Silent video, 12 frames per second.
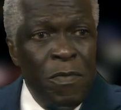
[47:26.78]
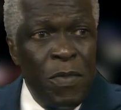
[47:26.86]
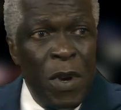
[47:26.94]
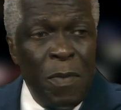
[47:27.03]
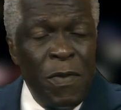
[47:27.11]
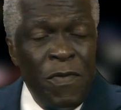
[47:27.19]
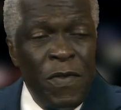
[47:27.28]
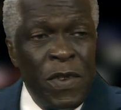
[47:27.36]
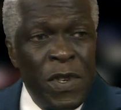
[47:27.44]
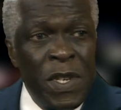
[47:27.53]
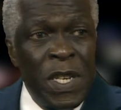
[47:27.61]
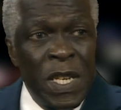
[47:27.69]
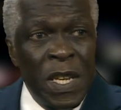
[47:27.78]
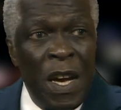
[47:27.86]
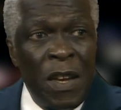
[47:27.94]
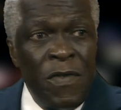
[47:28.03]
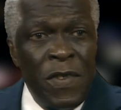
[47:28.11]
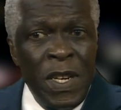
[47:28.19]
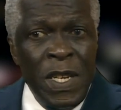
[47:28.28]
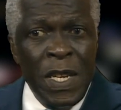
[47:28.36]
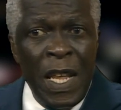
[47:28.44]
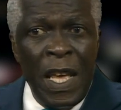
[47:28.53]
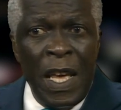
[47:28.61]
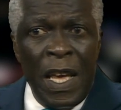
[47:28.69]
proper for this
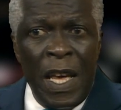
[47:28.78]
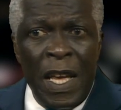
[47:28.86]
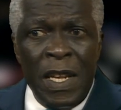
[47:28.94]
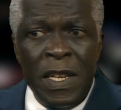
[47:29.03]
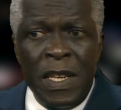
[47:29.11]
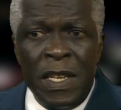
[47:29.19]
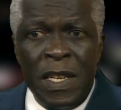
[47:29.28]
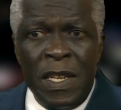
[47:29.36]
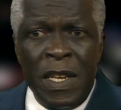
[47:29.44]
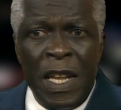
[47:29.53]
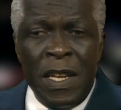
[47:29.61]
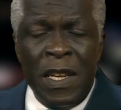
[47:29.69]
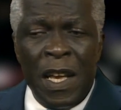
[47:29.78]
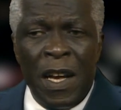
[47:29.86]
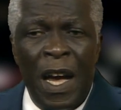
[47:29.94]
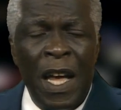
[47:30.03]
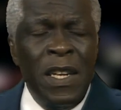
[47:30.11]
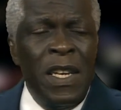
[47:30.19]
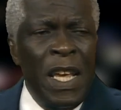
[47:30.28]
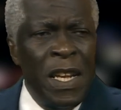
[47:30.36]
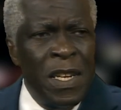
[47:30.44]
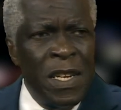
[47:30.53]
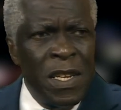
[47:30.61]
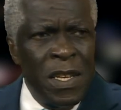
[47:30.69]
conference, and that the
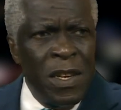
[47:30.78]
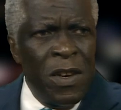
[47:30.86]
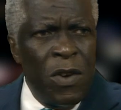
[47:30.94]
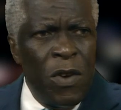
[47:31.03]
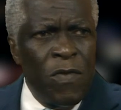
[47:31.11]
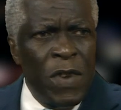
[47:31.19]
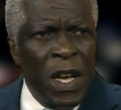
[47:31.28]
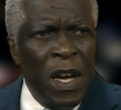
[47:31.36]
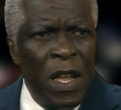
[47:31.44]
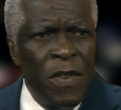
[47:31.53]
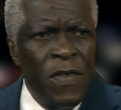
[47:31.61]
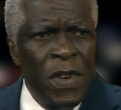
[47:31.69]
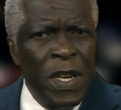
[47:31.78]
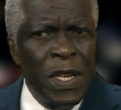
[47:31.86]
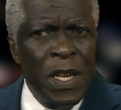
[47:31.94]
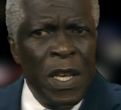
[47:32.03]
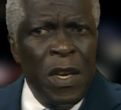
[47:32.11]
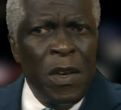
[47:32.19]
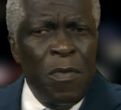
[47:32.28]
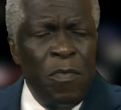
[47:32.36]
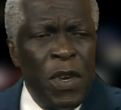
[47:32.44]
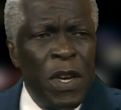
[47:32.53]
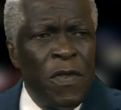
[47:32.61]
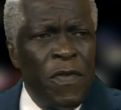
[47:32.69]
content of the conference
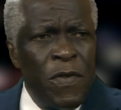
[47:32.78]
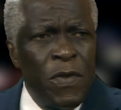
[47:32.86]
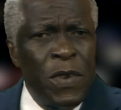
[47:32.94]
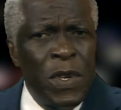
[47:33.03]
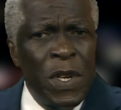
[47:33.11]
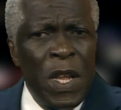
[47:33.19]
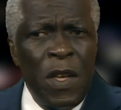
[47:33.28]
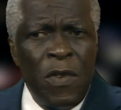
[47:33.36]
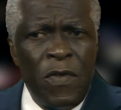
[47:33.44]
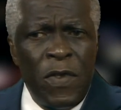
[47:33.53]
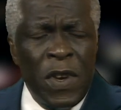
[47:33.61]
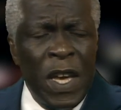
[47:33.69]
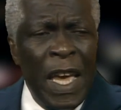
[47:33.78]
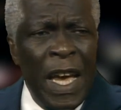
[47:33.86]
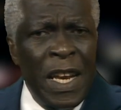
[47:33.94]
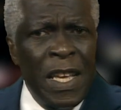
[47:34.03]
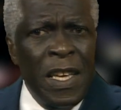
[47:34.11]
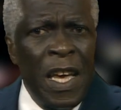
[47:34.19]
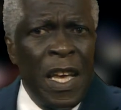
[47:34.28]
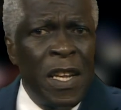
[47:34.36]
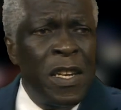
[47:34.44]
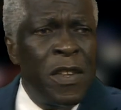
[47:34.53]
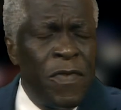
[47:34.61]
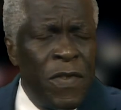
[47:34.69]
bear fruits for Guyana
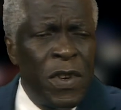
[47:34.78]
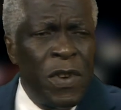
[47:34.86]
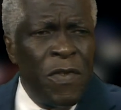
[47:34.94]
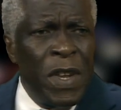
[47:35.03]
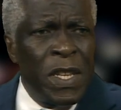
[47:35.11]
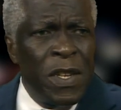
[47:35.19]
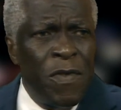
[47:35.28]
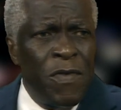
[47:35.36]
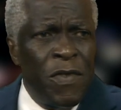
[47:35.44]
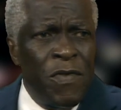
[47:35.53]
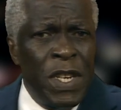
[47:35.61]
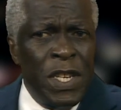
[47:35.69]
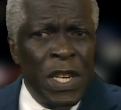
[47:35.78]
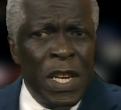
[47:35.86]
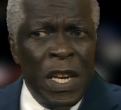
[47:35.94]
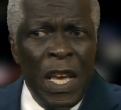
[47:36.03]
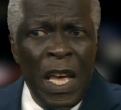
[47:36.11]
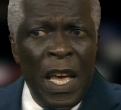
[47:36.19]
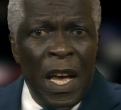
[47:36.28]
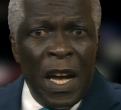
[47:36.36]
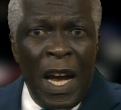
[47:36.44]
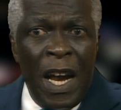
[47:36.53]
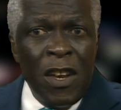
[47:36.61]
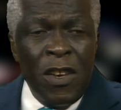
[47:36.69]
and for the rest of the region.
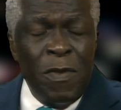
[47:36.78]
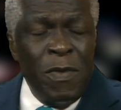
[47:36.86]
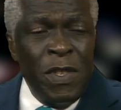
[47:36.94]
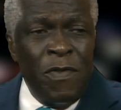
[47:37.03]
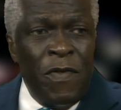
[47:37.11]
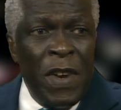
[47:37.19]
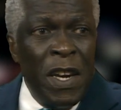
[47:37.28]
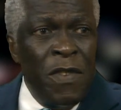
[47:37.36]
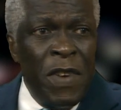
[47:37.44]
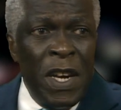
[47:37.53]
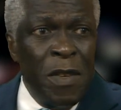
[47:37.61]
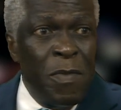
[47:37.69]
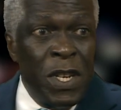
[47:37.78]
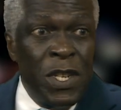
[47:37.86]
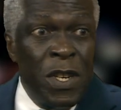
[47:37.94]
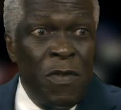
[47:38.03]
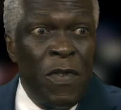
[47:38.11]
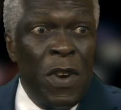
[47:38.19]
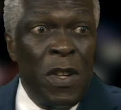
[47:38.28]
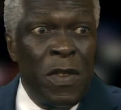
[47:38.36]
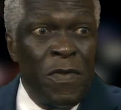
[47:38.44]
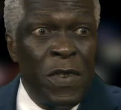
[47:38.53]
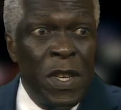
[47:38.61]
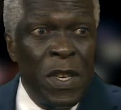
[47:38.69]
CARICOM is very, very much
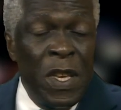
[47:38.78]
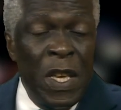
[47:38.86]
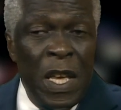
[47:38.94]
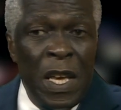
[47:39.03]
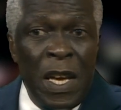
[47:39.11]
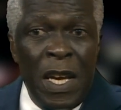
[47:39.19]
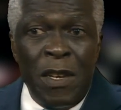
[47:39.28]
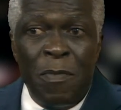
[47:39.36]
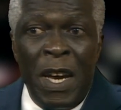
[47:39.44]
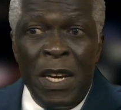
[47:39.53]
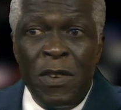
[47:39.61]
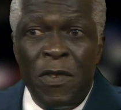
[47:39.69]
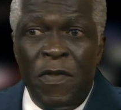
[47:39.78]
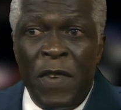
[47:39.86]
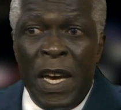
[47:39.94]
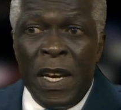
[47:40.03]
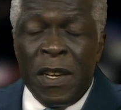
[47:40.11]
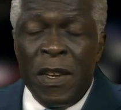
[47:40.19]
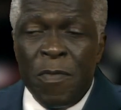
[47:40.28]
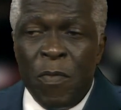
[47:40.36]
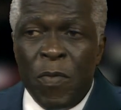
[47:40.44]
involved. As a matter of fact,